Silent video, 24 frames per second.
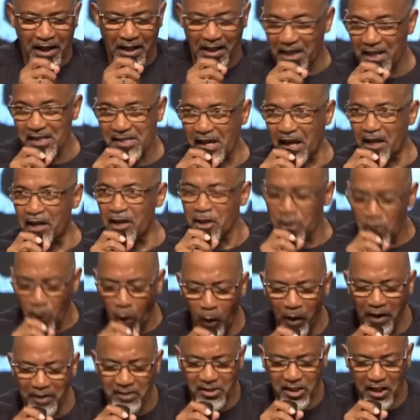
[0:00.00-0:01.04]
His
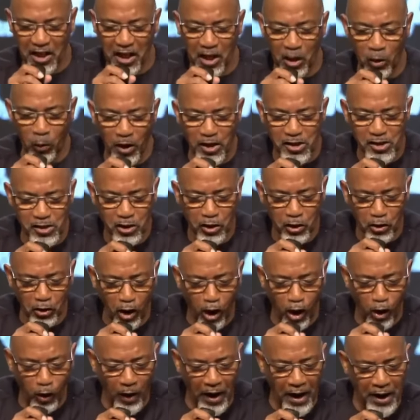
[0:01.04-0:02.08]
anointing was
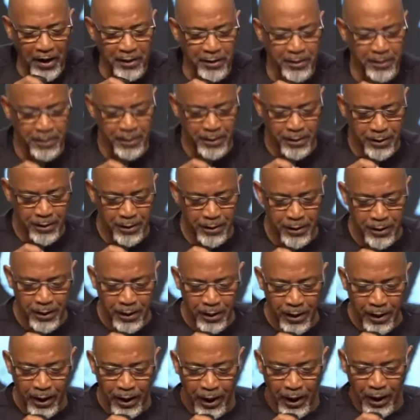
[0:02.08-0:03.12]
growing.
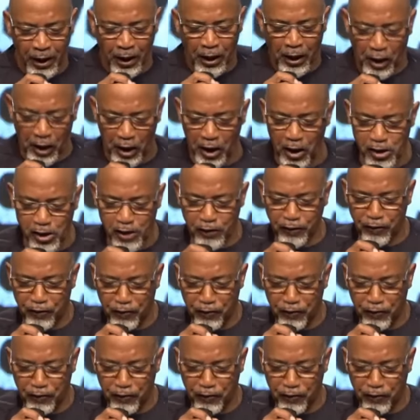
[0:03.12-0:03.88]
His